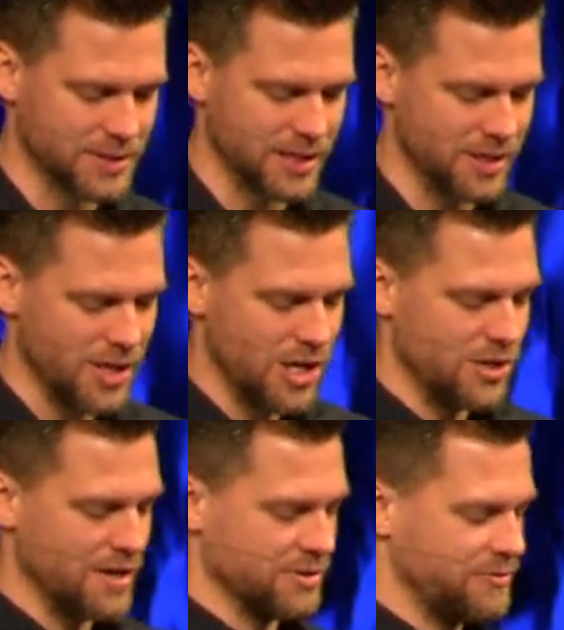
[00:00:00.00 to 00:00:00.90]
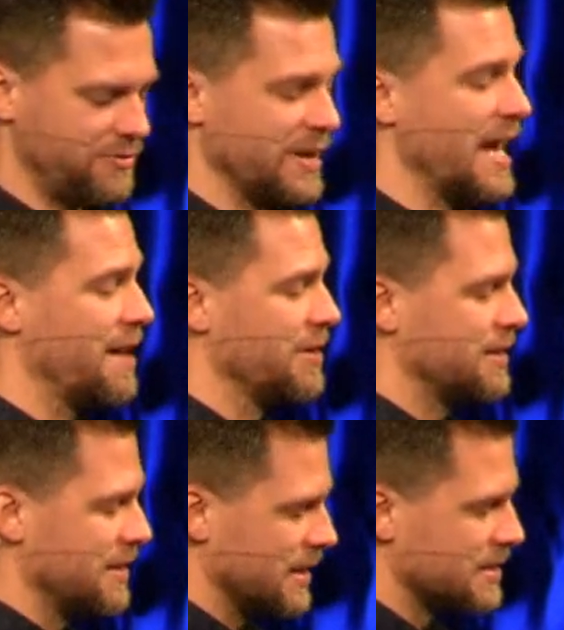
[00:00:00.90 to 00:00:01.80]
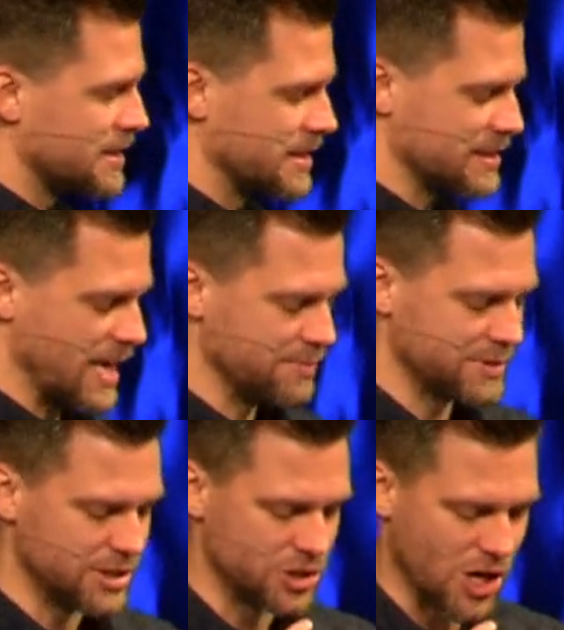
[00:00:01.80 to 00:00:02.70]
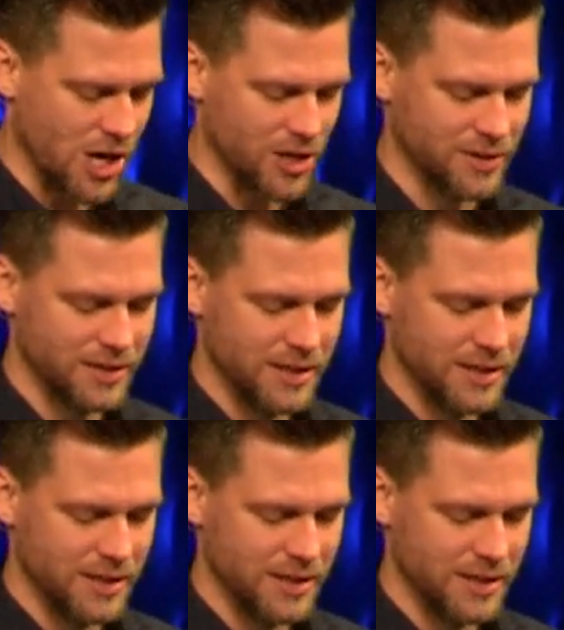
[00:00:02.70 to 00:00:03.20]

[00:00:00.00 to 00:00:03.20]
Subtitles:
and you have to fit everything into this empty jar.